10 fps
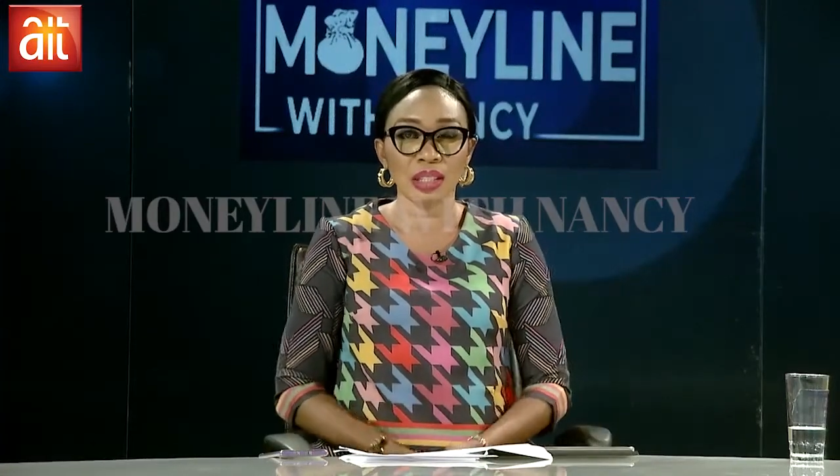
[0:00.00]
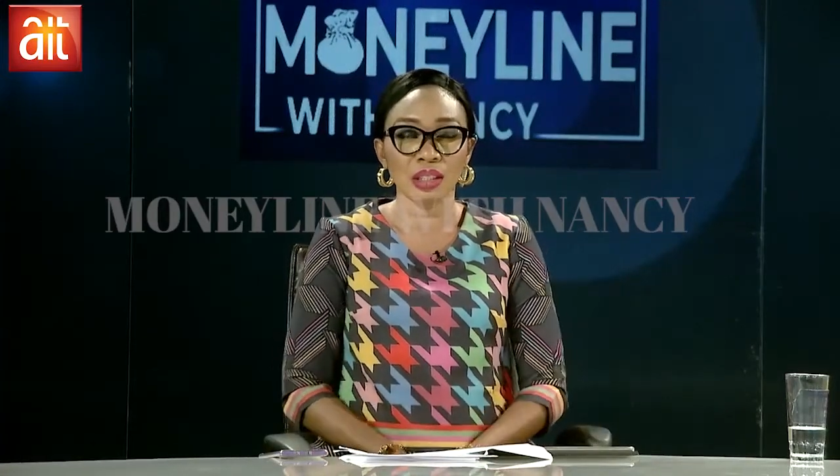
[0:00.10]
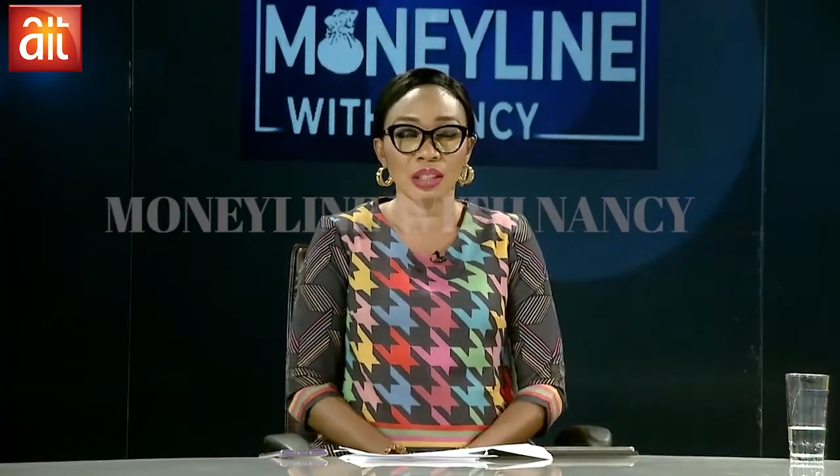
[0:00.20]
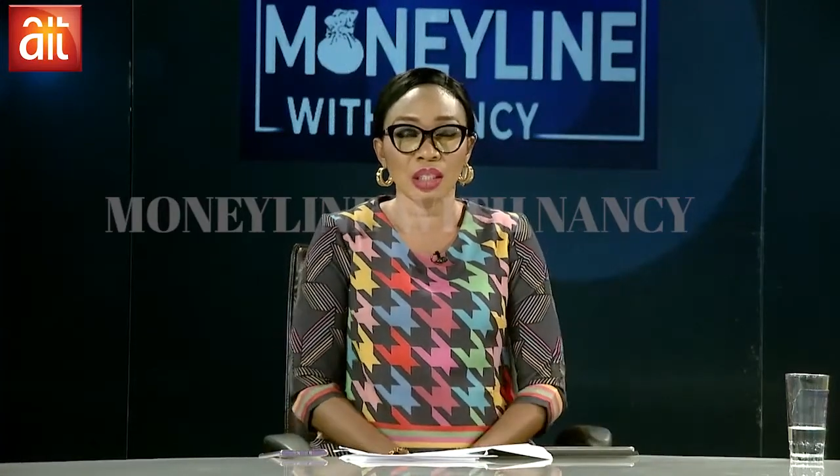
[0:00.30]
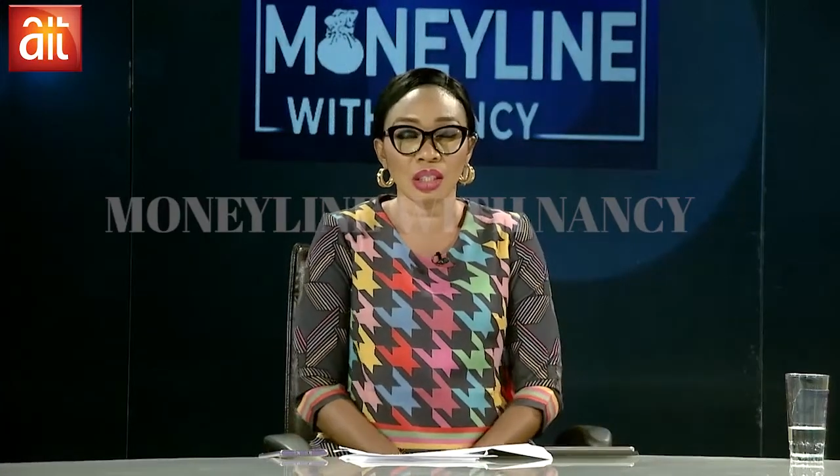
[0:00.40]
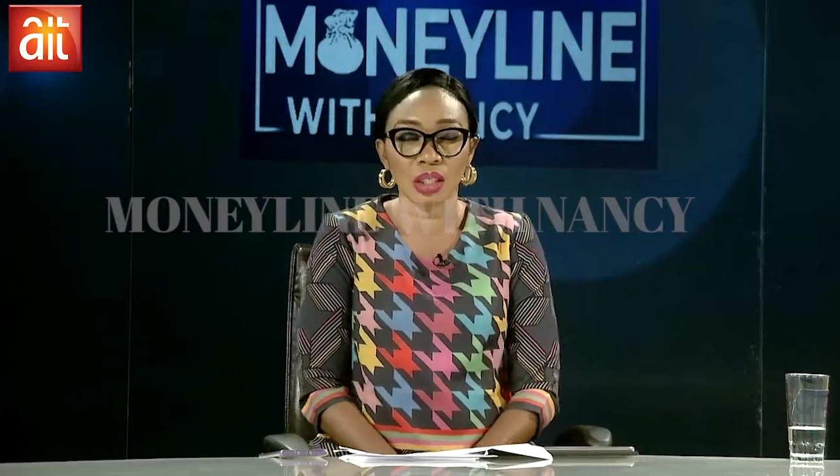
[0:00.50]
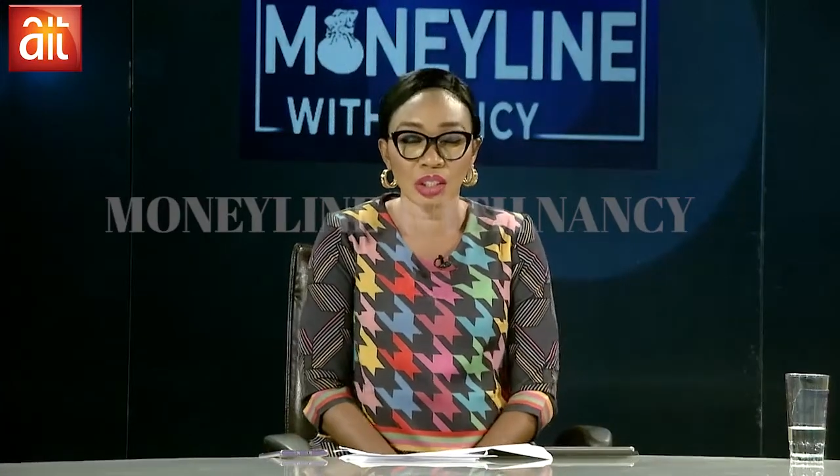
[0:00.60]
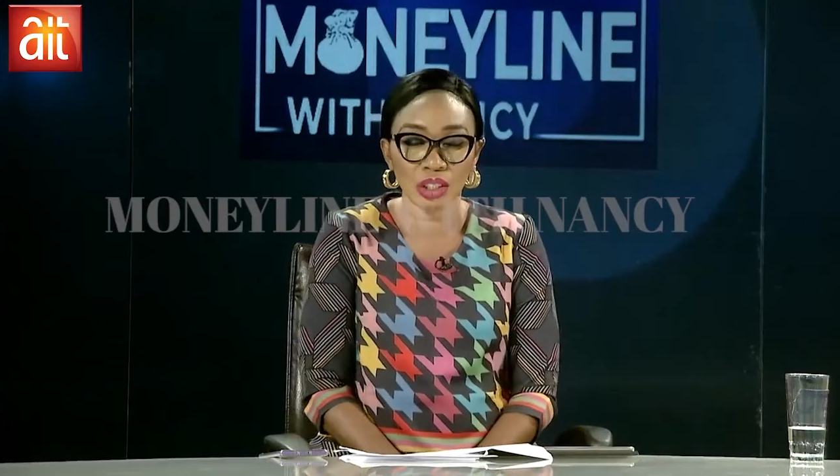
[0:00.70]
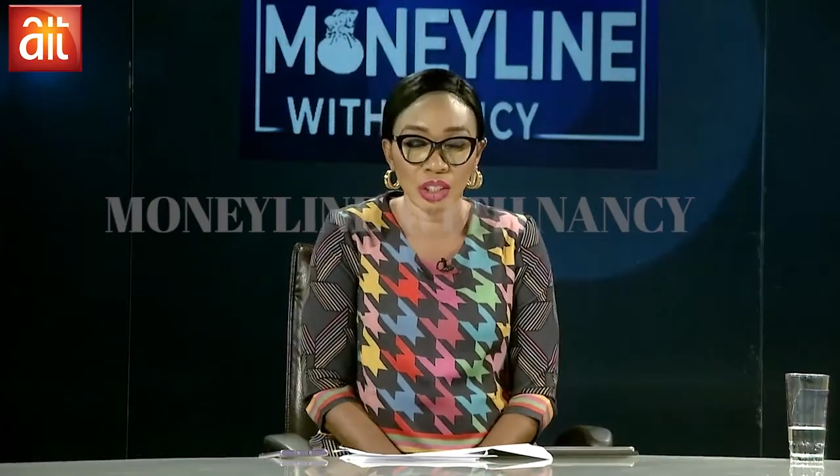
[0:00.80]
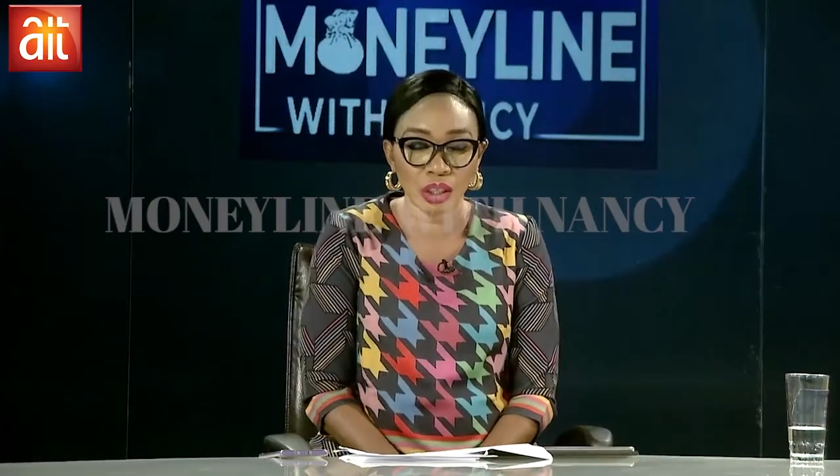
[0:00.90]
He's a
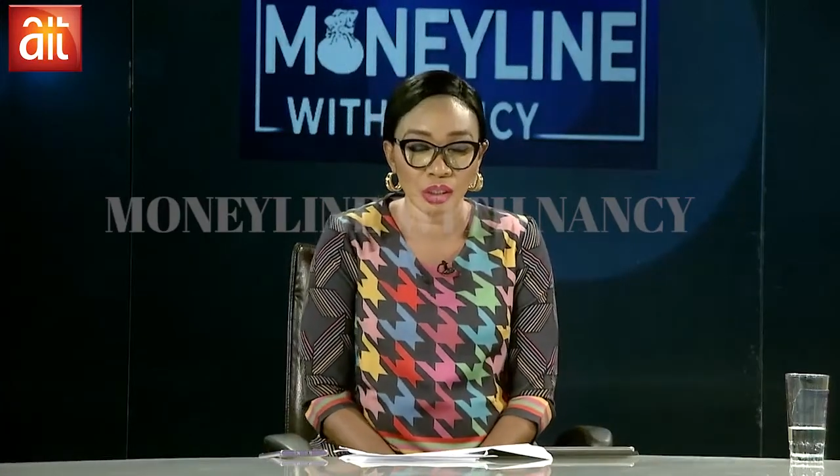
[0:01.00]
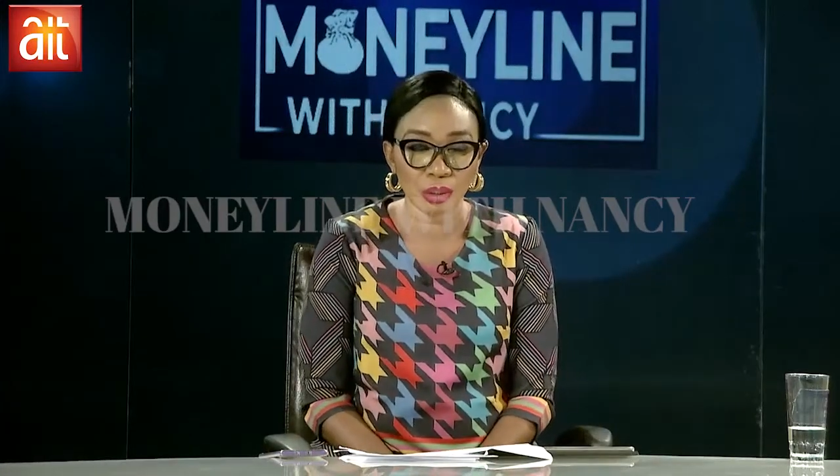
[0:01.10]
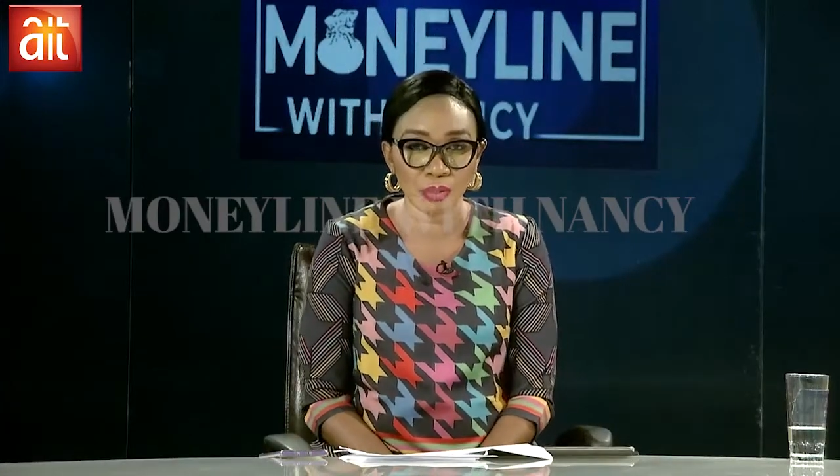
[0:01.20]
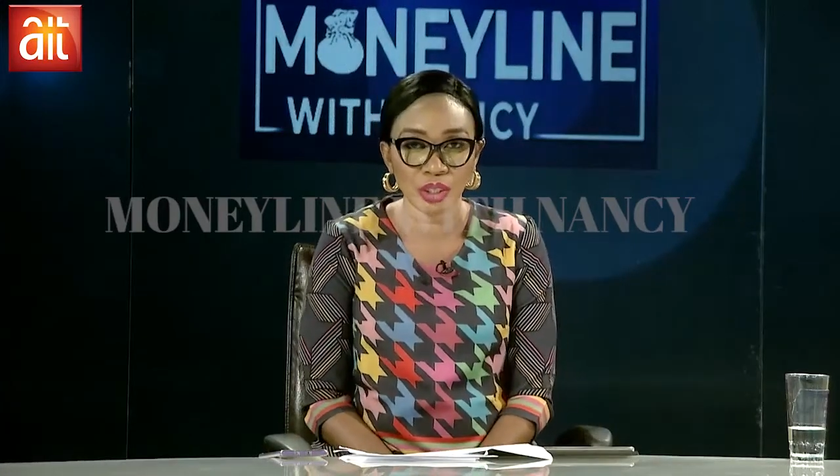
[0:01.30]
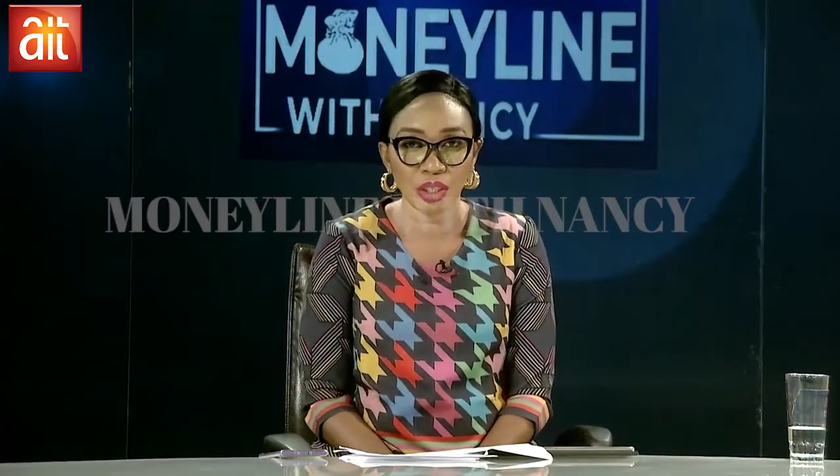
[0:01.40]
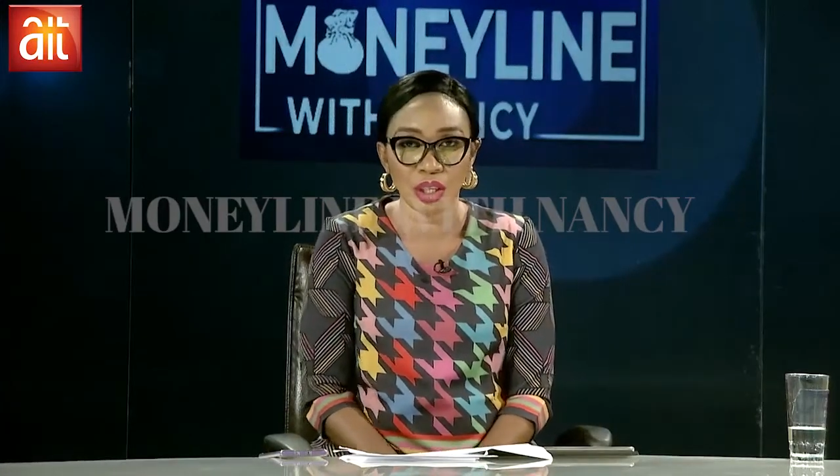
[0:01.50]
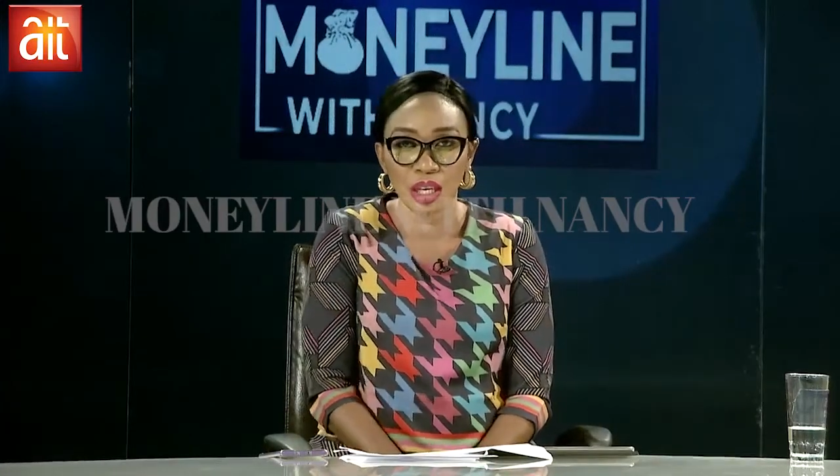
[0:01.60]
technology entrepreneur.